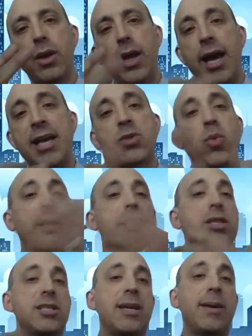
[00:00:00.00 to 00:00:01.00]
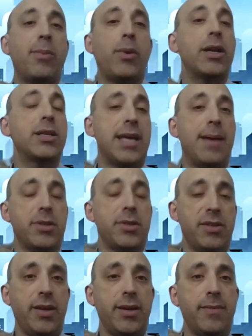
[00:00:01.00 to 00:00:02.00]
as well as contemporary examples
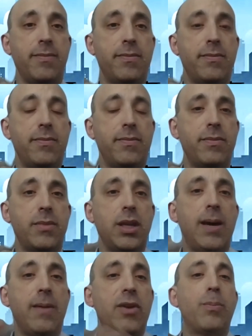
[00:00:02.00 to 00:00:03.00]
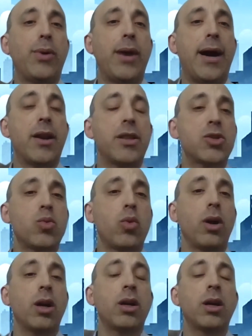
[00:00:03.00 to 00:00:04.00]
of it. I'm very proud of this
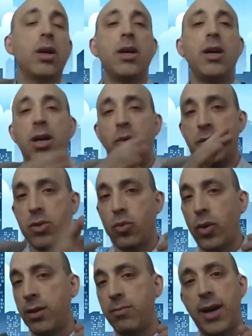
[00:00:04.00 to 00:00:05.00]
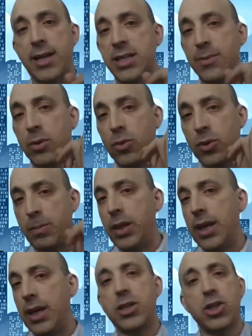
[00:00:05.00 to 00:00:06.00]
work. It was written by someone with a
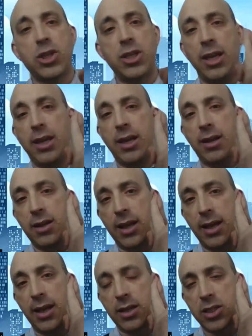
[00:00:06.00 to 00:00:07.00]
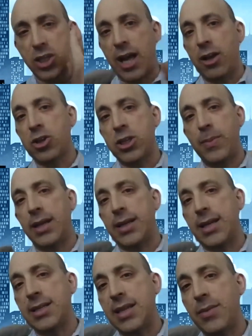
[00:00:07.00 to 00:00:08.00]
PhD and a scholarship in
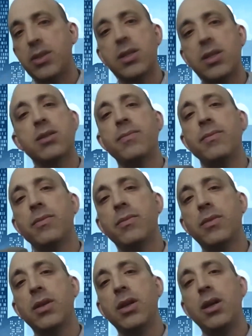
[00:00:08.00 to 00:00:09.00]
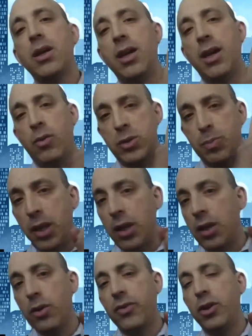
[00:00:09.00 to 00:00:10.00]
anti-Semitism. It was
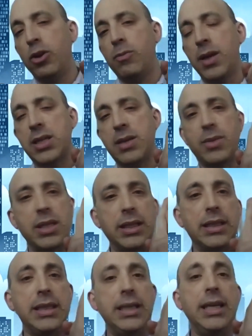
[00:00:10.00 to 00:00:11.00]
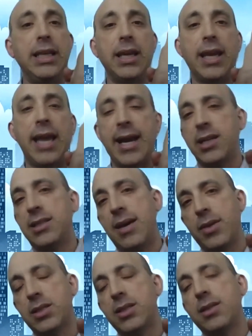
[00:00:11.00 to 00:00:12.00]
peer-reviewed by some of the leading
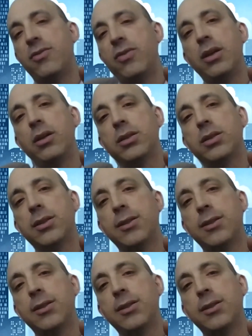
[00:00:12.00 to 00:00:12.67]
academics in the field.